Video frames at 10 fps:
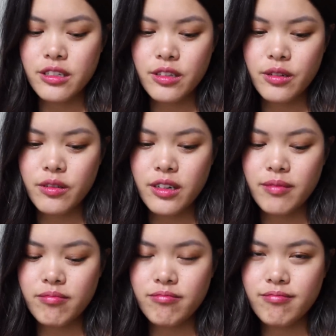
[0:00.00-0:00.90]
so
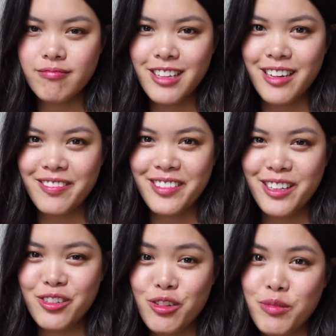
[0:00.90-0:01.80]
um, yeah,
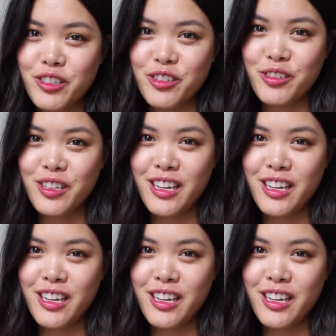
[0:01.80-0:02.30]
thank you so much.